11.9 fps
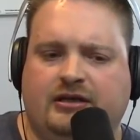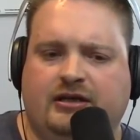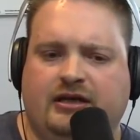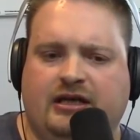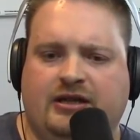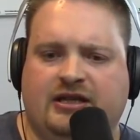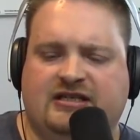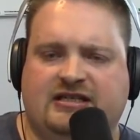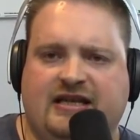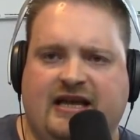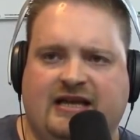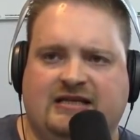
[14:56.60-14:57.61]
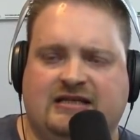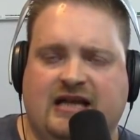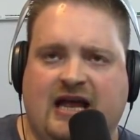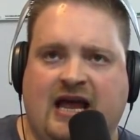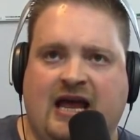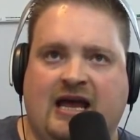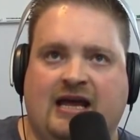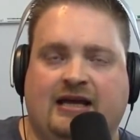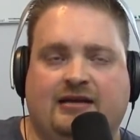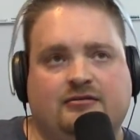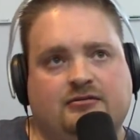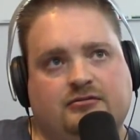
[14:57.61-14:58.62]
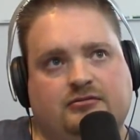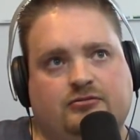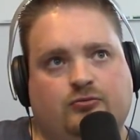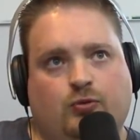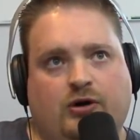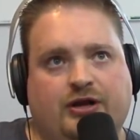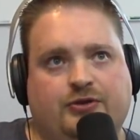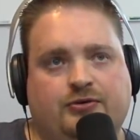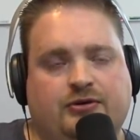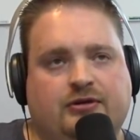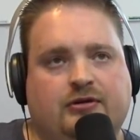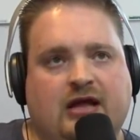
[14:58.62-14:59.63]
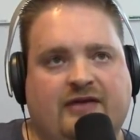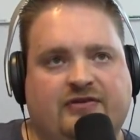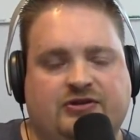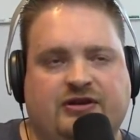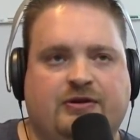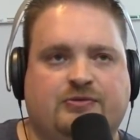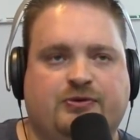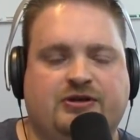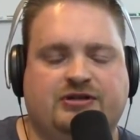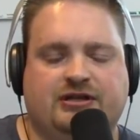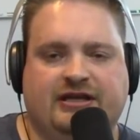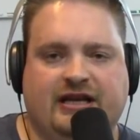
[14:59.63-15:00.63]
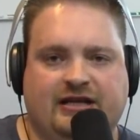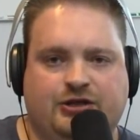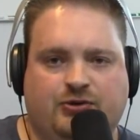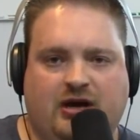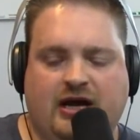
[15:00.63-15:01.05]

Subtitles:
the States, it's A1 through 11. So anyways, we used to get a dry